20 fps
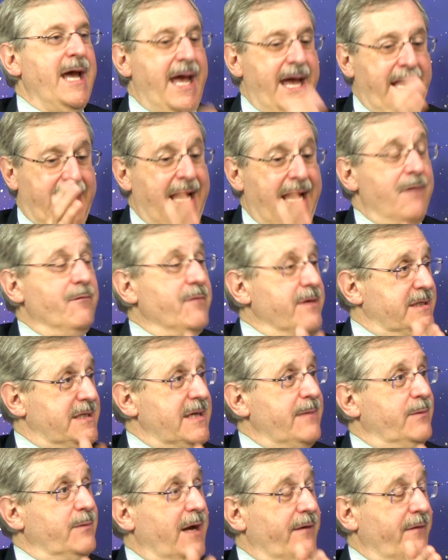Again, we
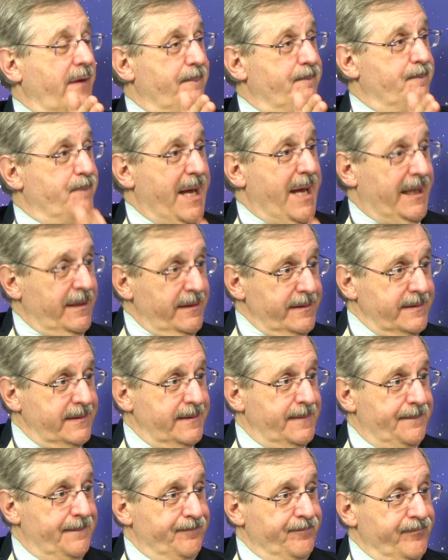seem to have a belt
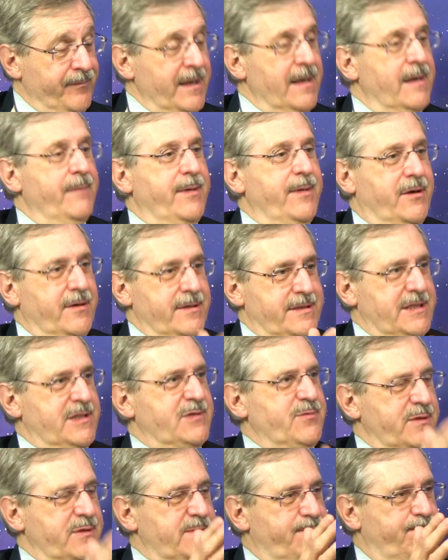because
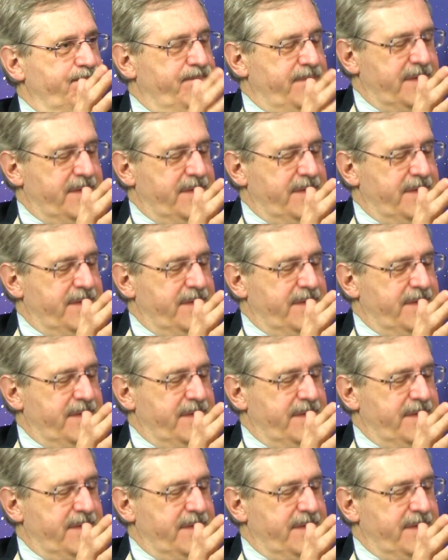this was